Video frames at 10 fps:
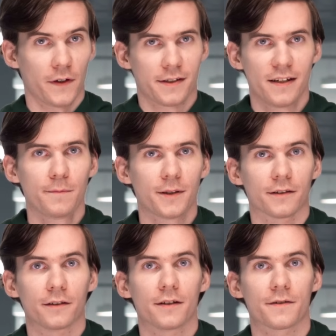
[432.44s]

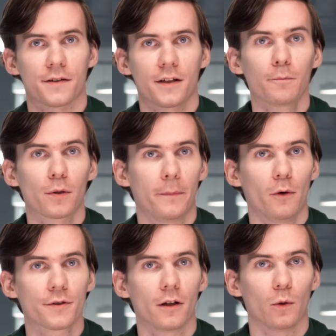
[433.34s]
accepted, the std
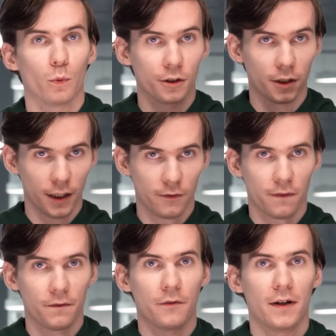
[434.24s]
proposal would
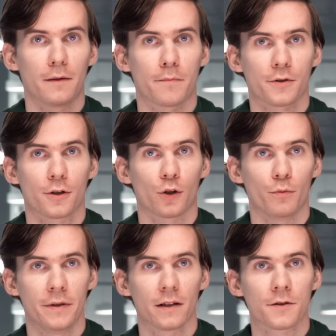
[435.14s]
give developers who
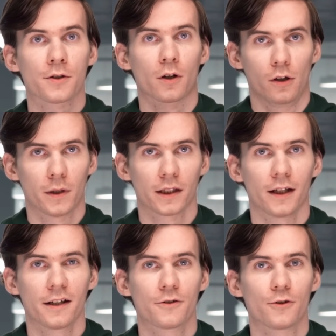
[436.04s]
build command
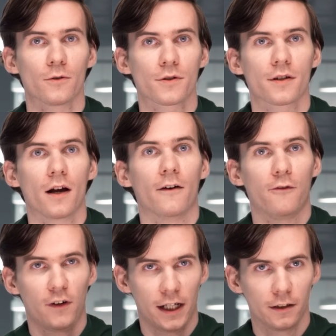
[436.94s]
line tools
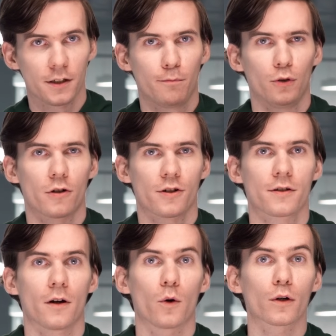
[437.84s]
file
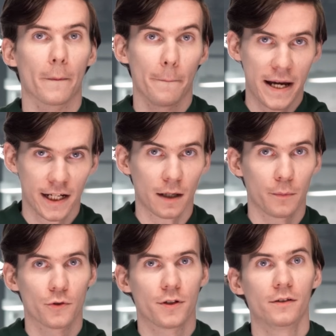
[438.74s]
explorers or backup
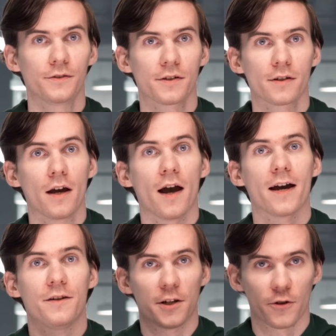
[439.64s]
utilities
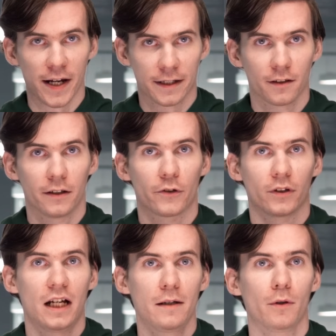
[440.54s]
a direct and
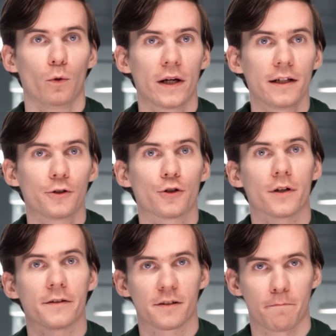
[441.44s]
reliable way to
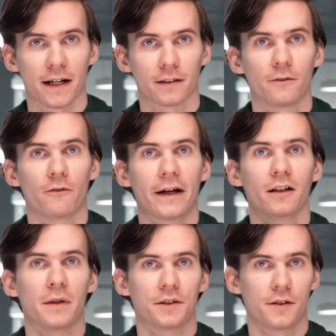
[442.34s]
inspect
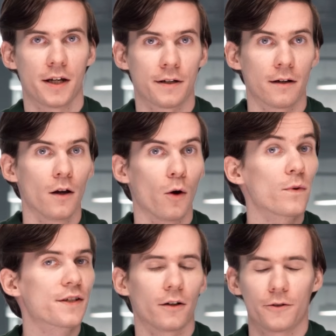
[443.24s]
file metadata
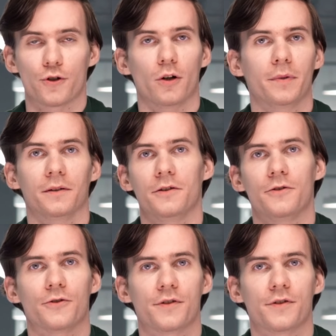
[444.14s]
without dropping into